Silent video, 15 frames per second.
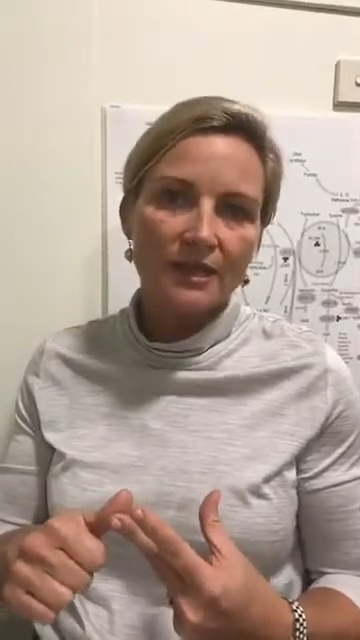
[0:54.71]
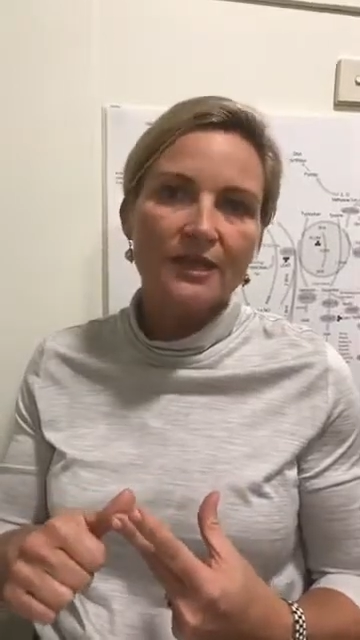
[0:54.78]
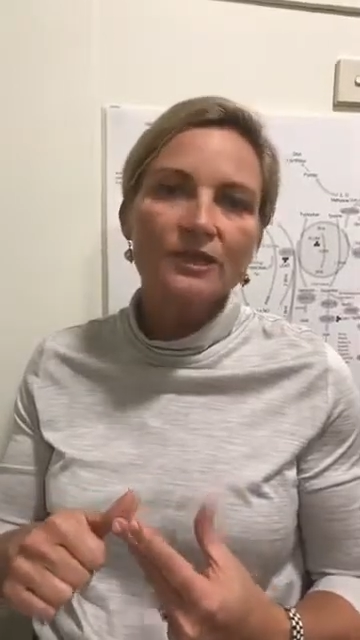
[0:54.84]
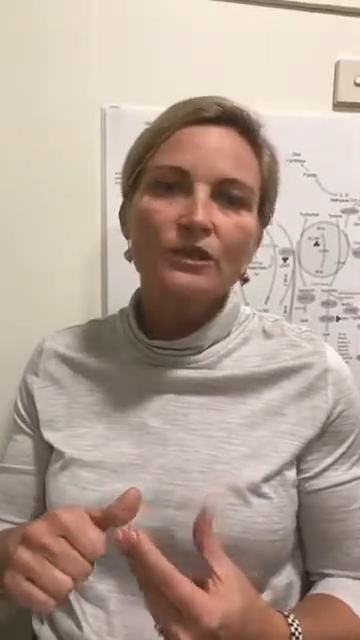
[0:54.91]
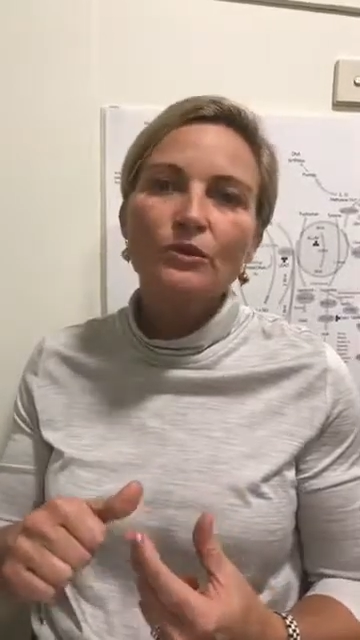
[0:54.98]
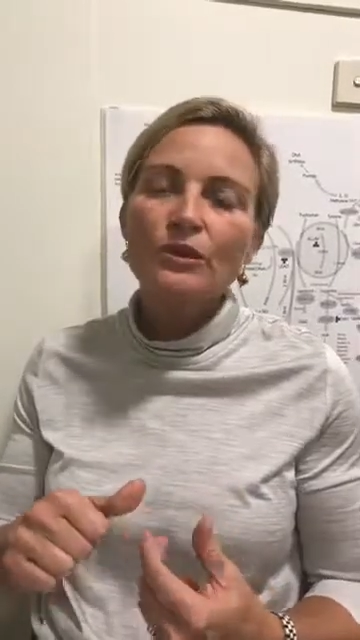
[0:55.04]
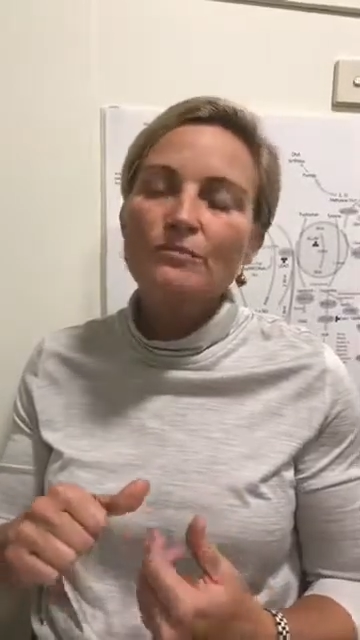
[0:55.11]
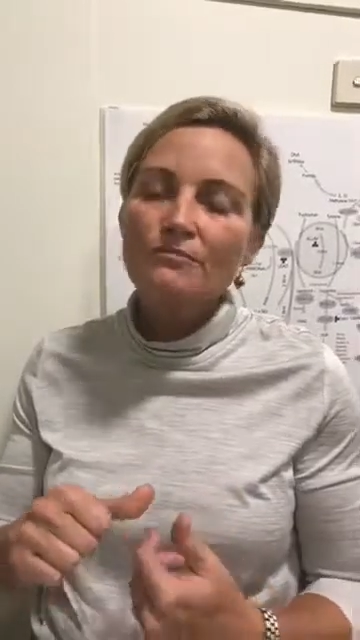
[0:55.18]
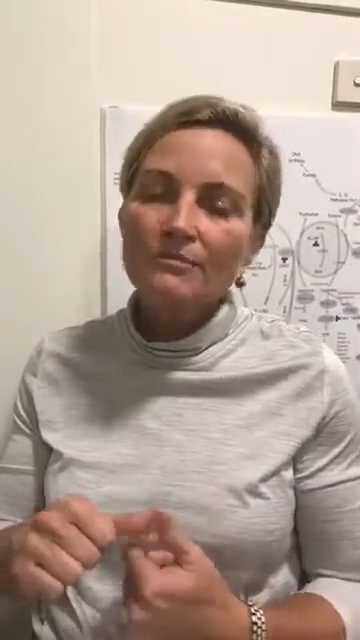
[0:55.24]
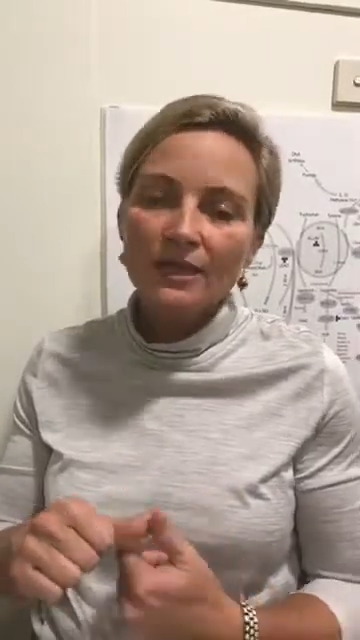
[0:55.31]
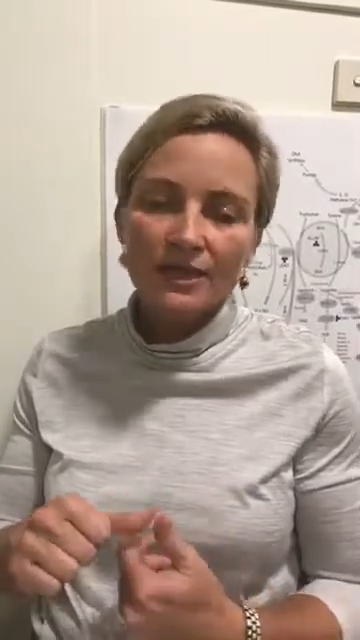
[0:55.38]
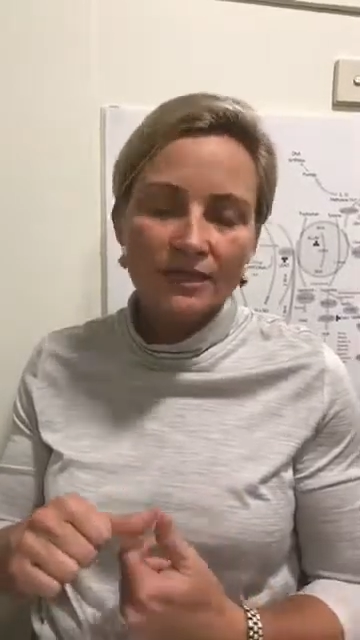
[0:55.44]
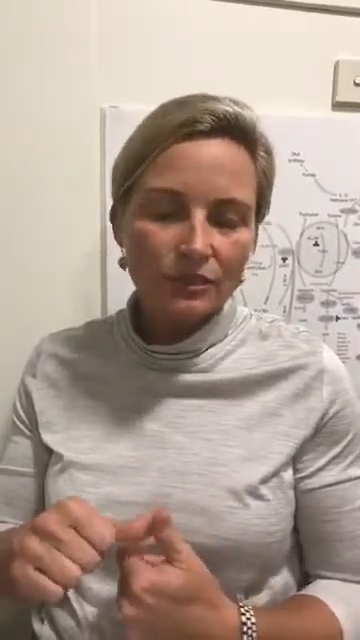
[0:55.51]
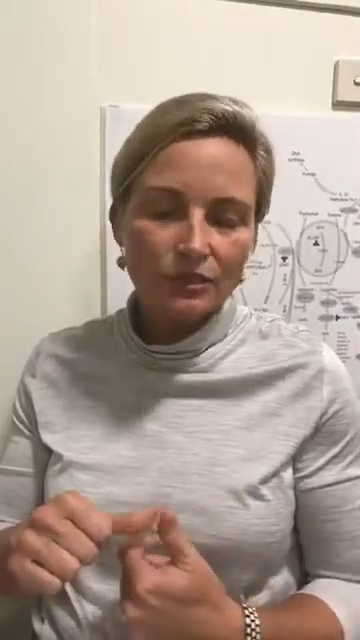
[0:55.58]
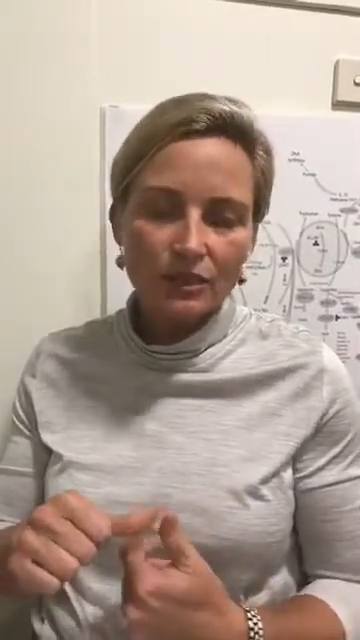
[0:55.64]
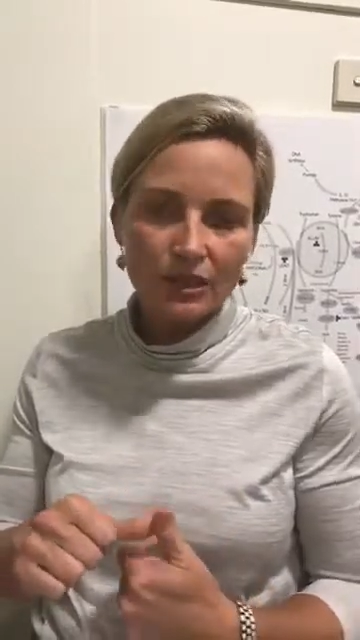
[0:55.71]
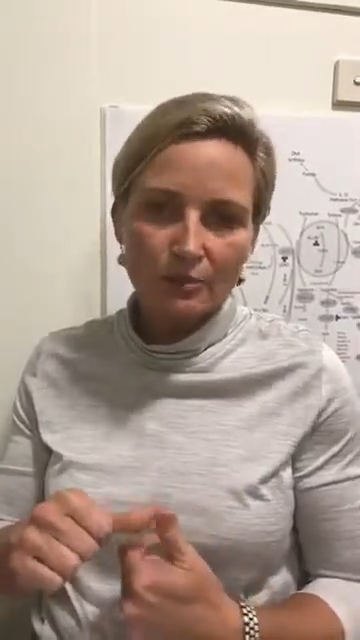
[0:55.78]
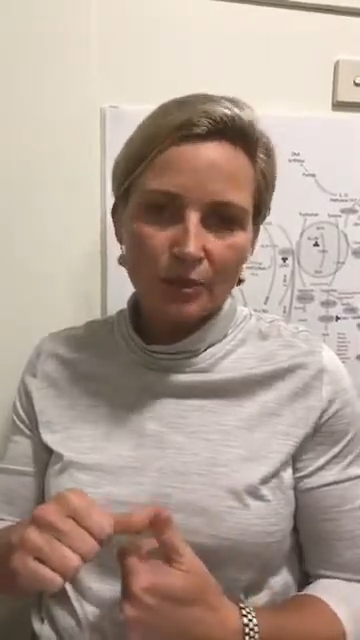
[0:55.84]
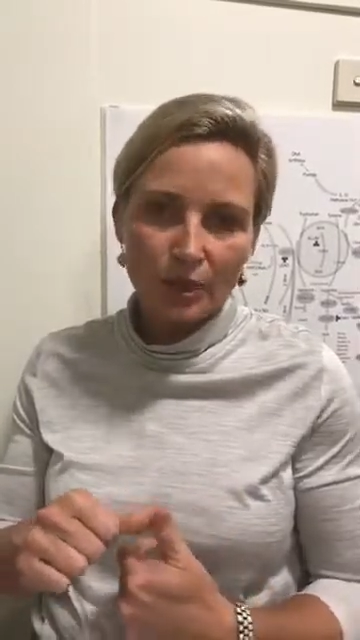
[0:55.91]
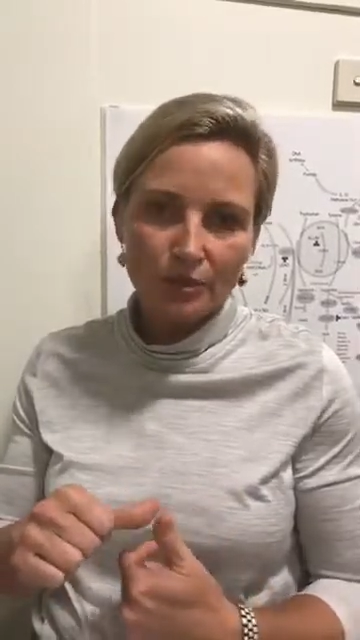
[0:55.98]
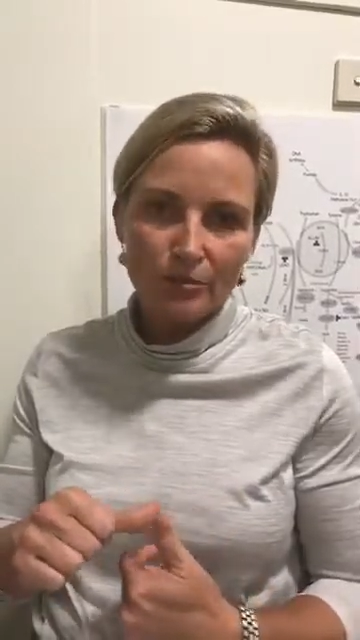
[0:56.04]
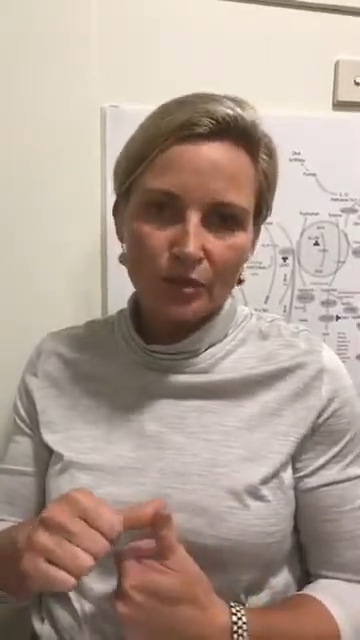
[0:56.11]
So we must look at the
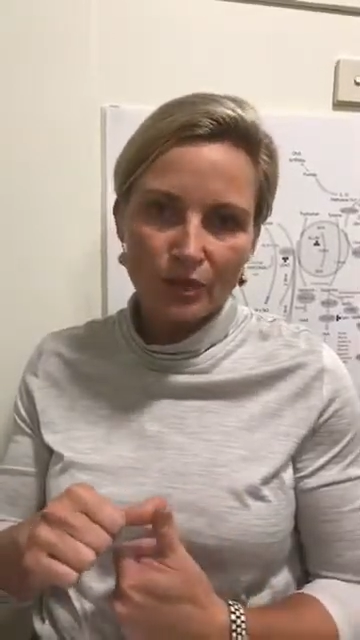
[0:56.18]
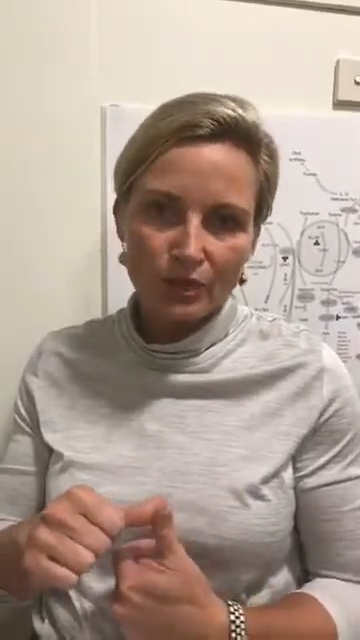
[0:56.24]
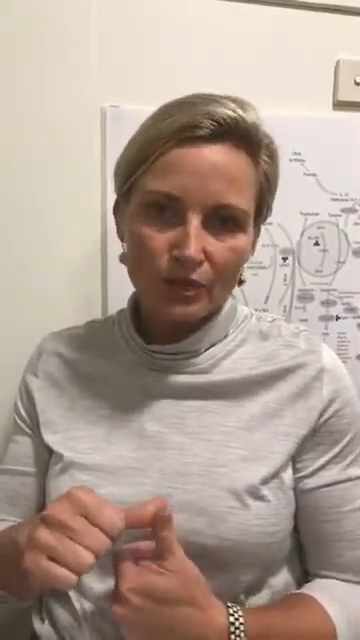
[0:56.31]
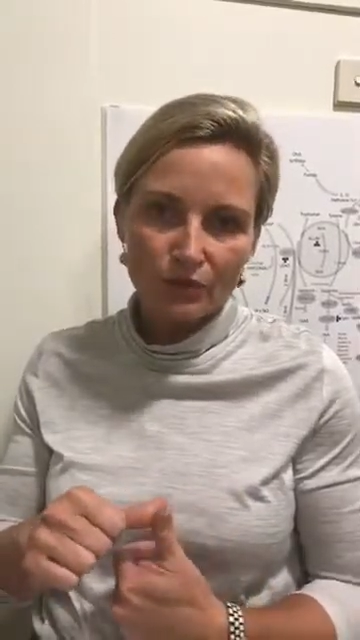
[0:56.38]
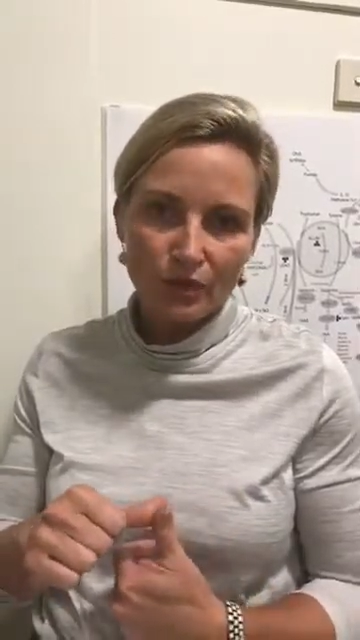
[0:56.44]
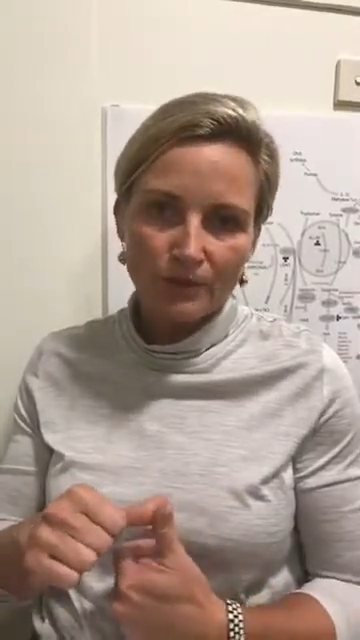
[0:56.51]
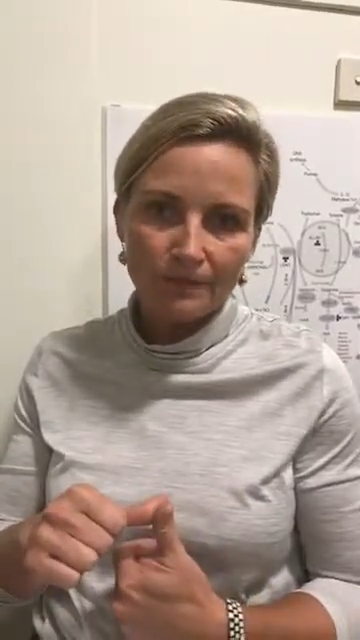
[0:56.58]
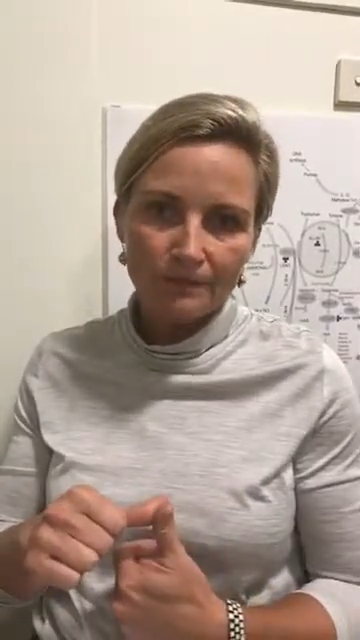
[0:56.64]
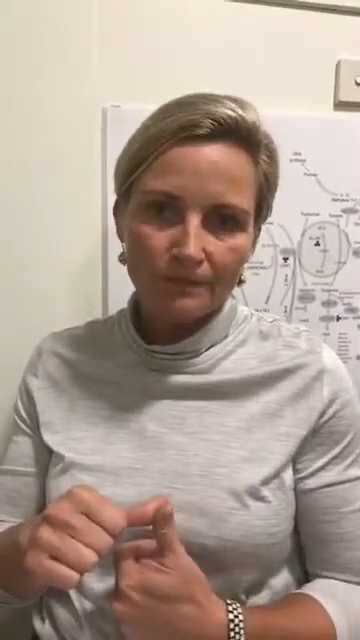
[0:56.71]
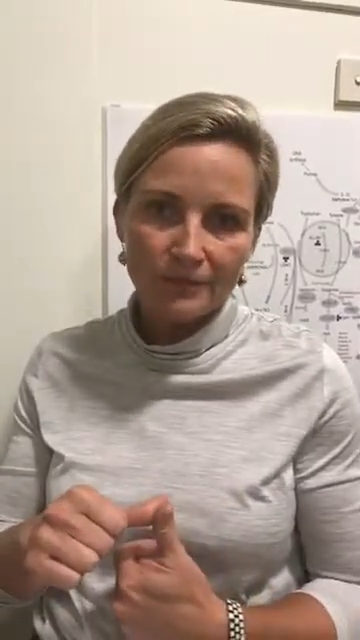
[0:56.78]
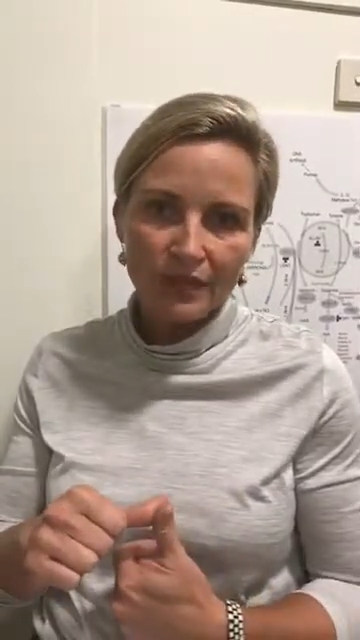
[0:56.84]
probiotic you're on.